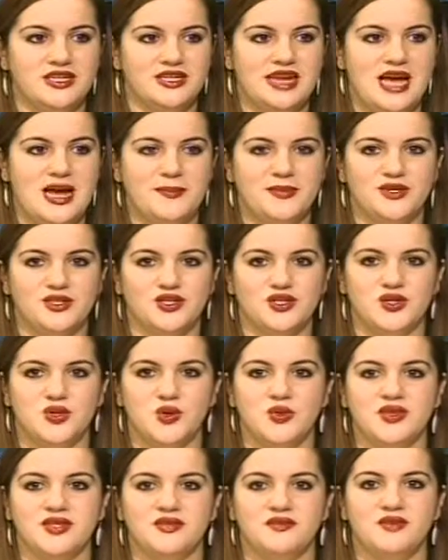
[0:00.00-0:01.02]
happen just
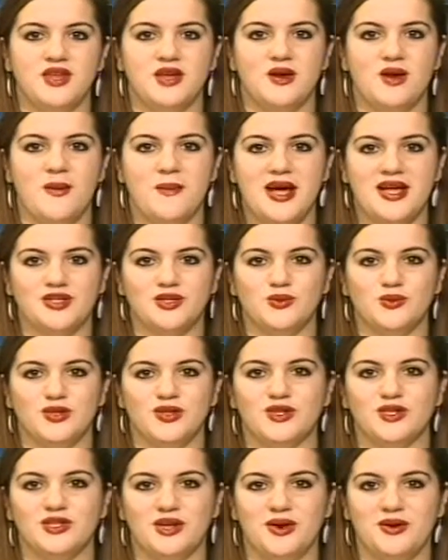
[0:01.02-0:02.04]
through this video, imagine what
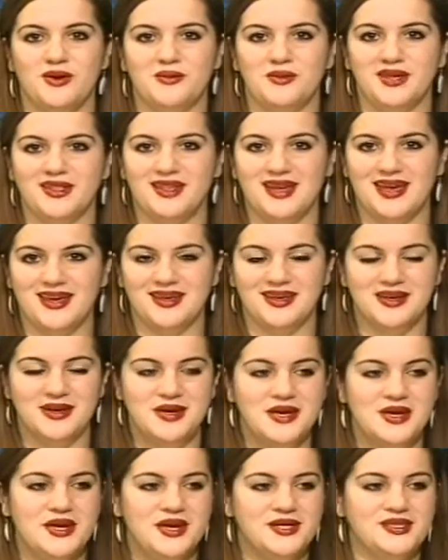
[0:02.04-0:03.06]
the show would be like.
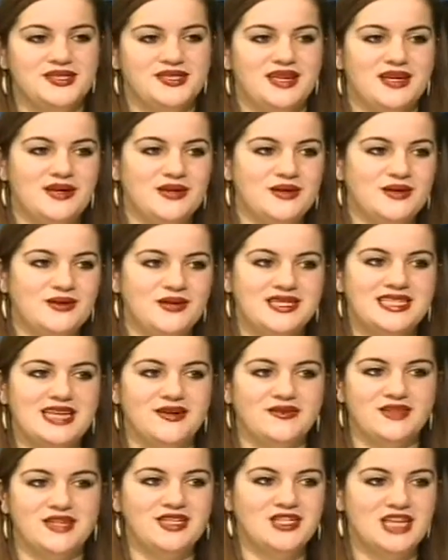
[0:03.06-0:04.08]
So
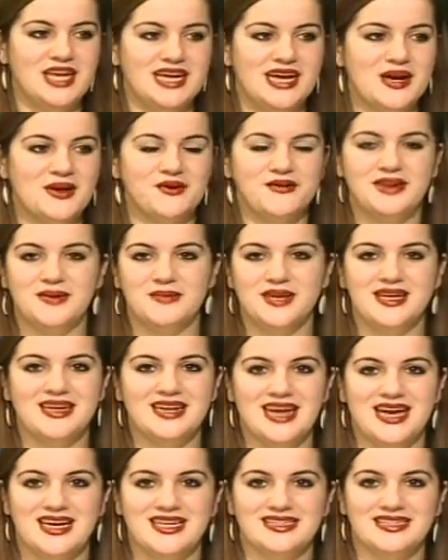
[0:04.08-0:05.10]
definitely check out Arabian
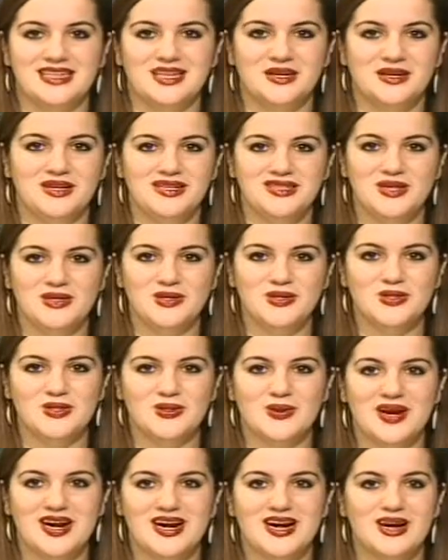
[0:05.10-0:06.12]
Nights here in Central
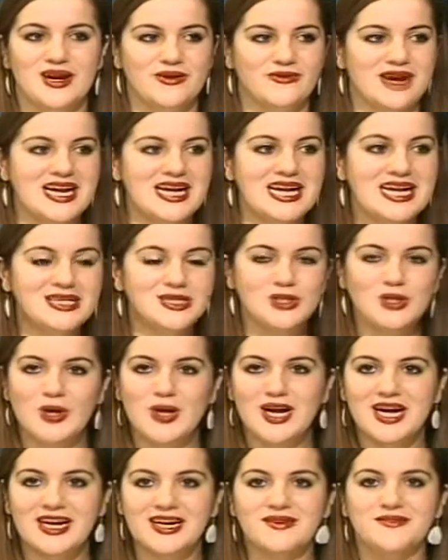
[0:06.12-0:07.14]
Square, right next
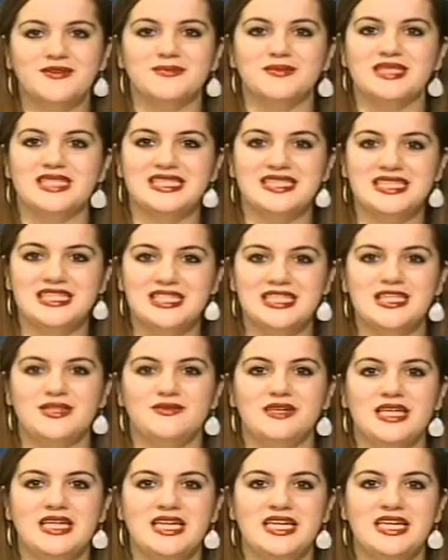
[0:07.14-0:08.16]
door from
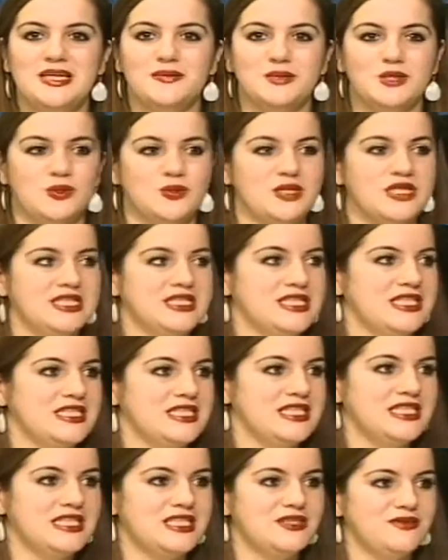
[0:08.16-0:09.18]
CCTV, in between
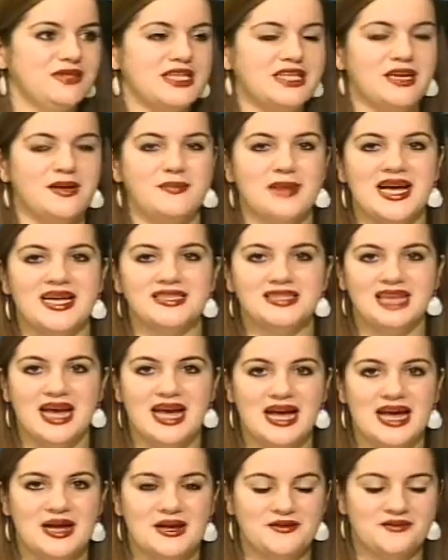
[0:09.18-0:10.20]
CCTV on Mass
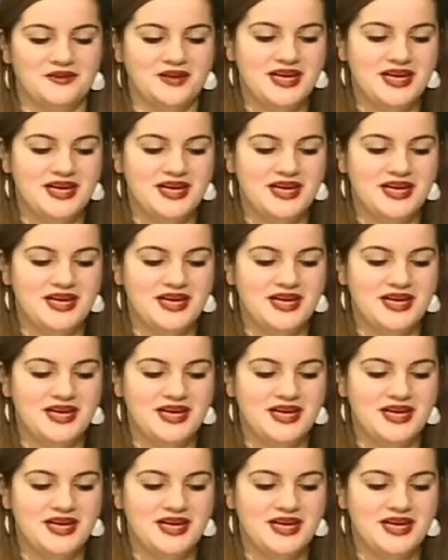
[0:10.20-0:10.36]
Ave.